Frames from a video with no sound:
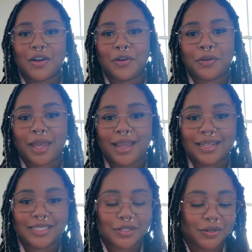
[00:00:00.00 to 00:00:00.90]

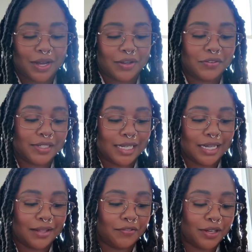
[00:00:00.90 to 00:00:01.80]
Okay, so now you've
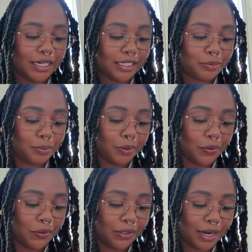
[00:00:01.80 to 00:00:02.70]
seen the finished
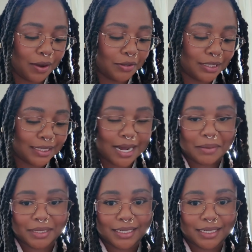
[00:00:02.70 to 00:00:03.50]
bowl. Now it's time to